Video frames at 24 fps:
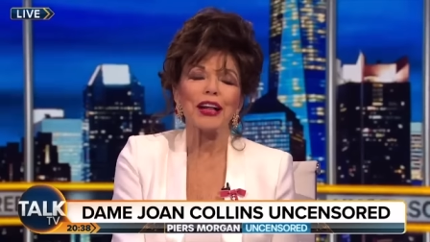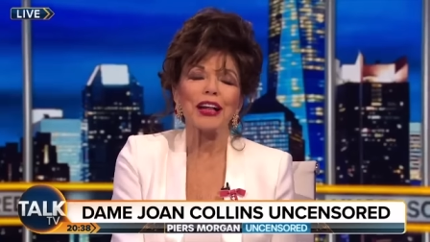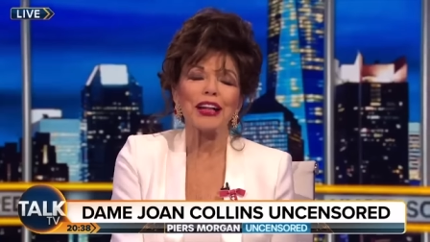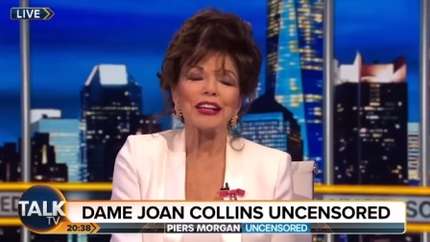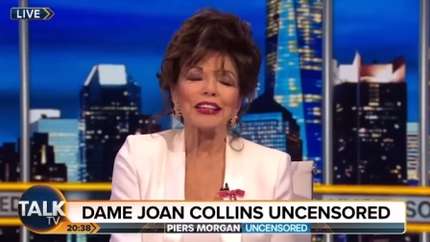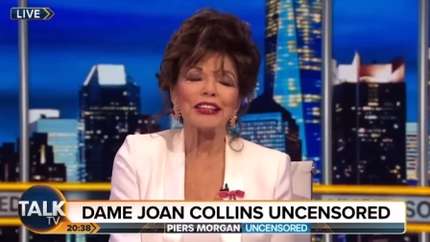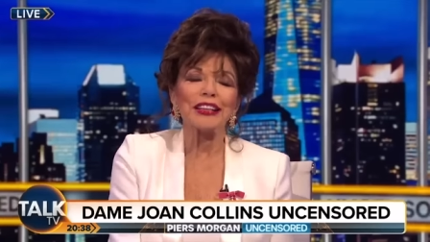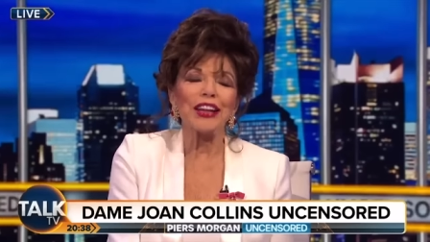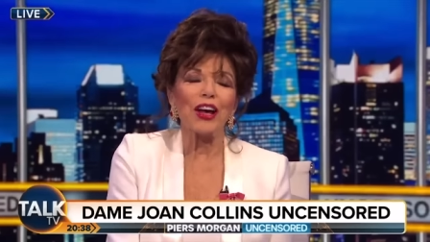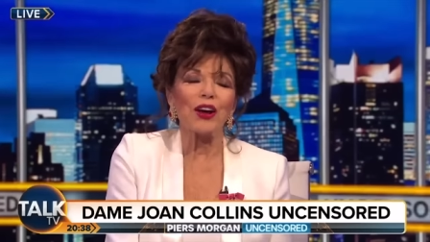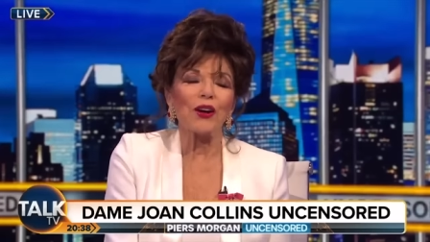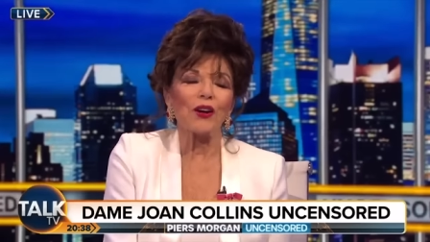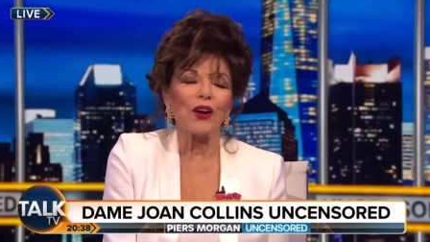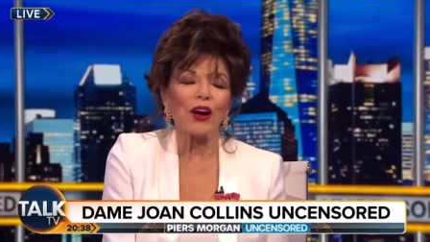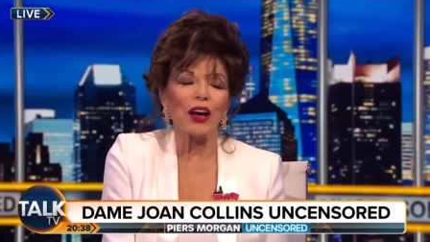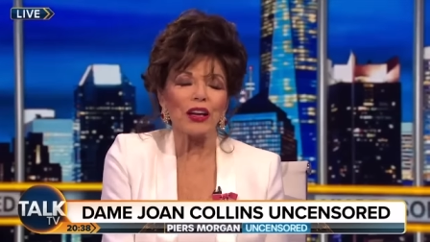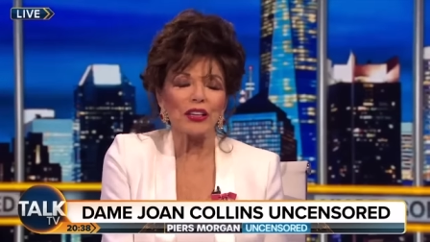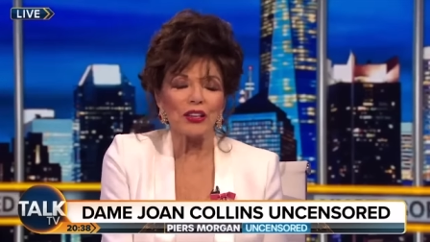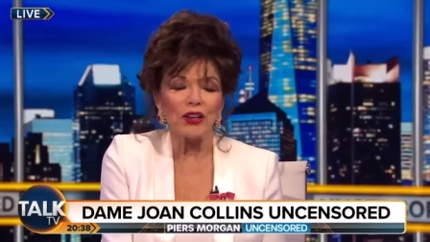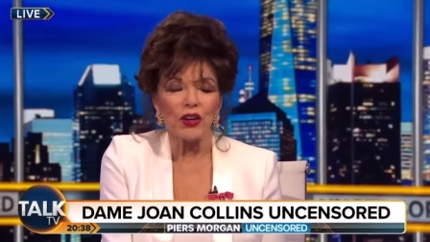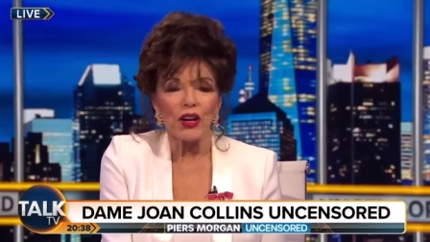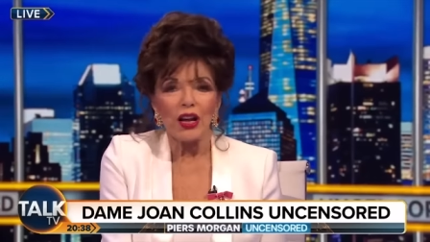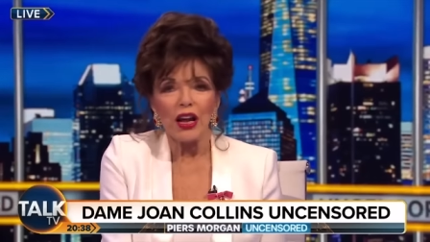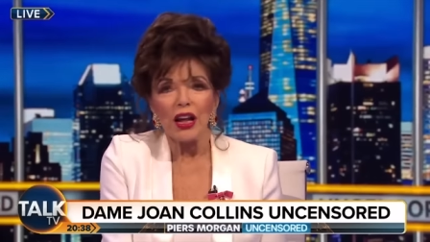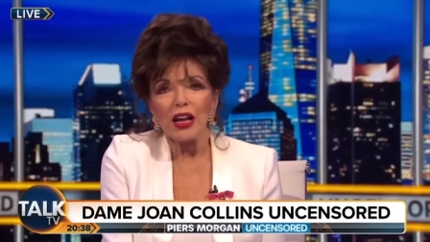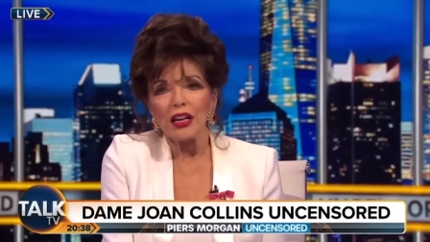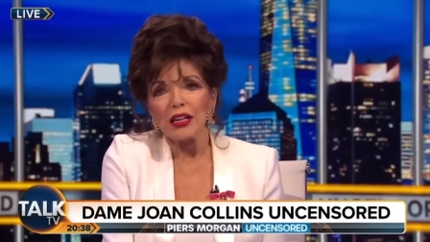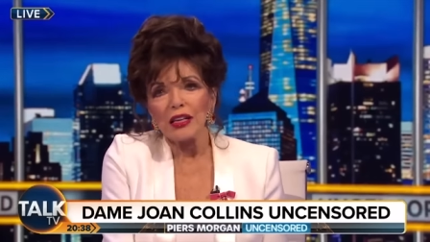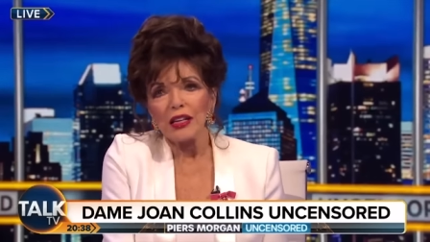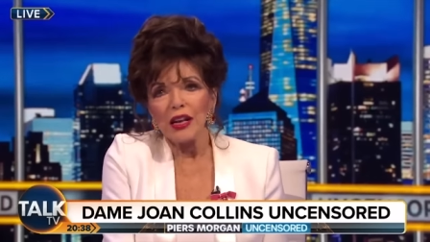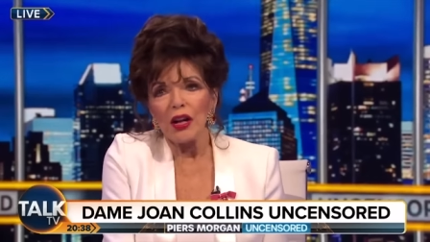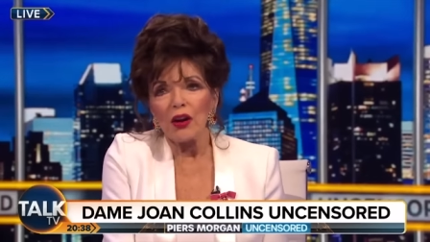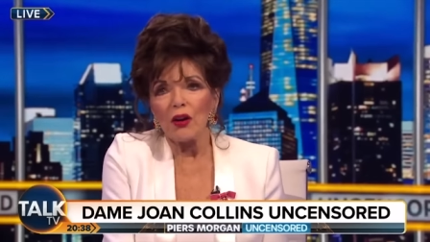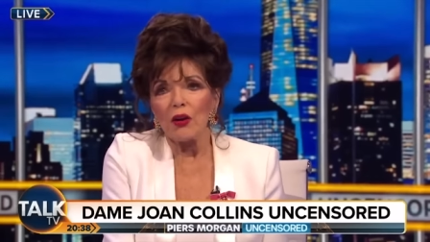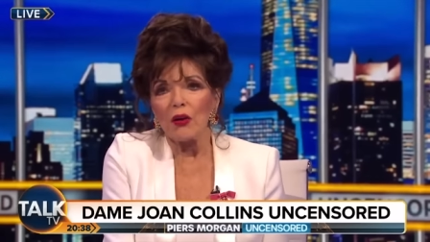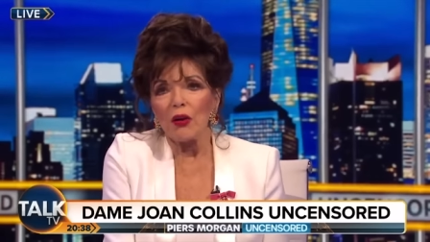No, I don't. This is
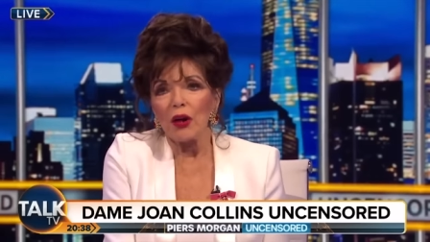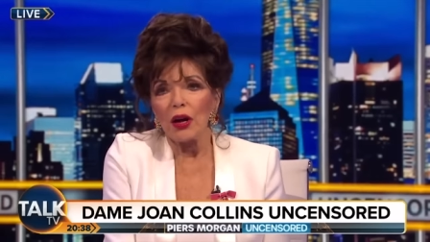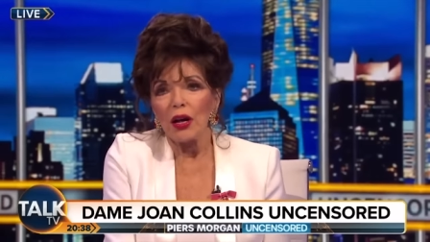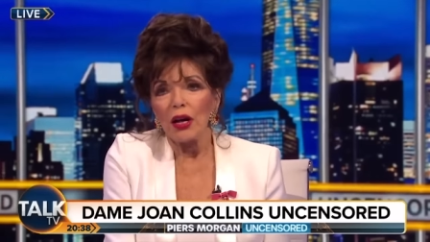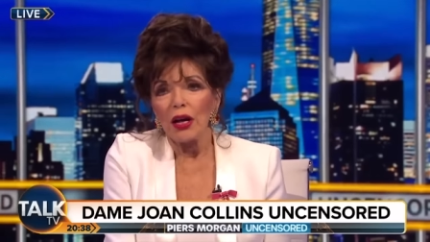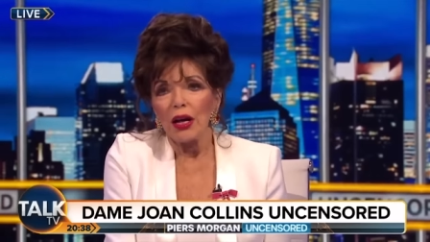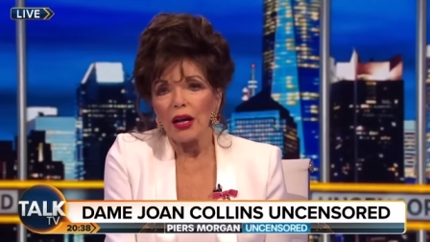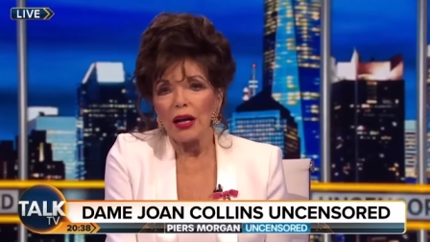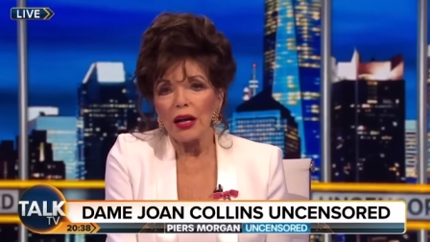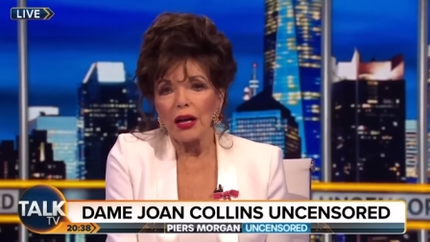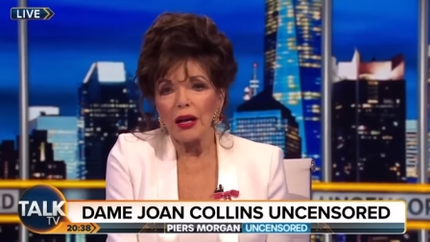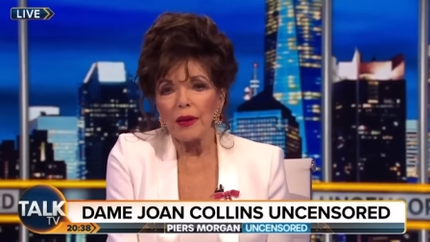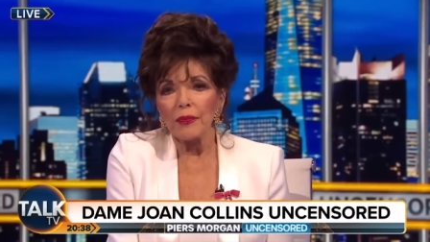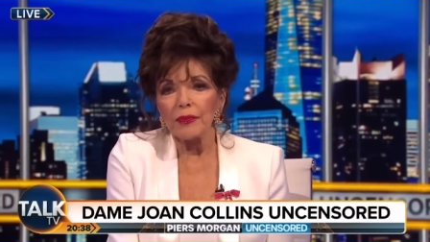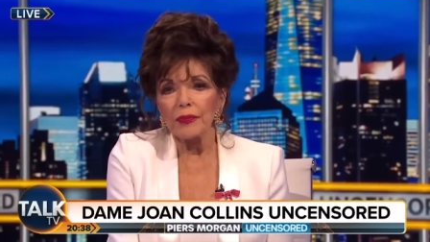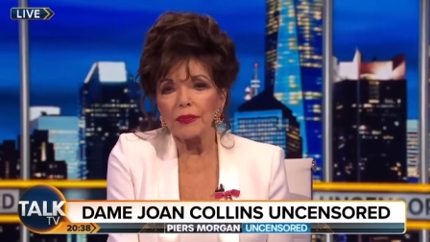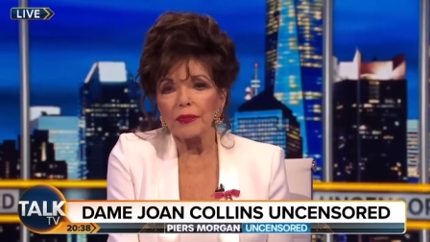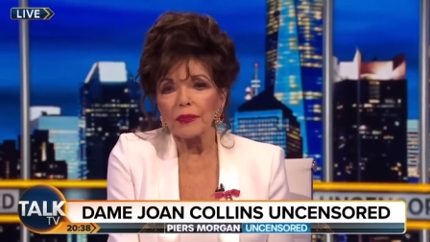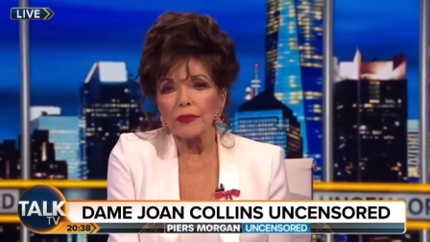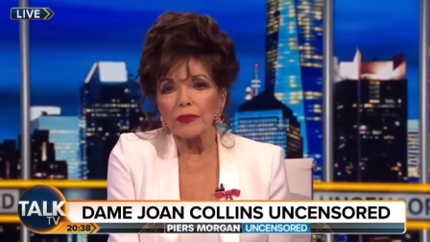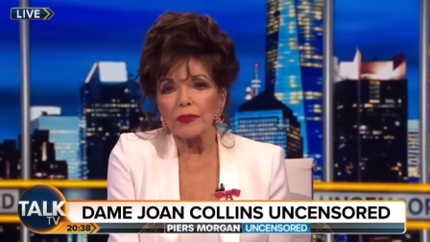Uncensored, Michelle.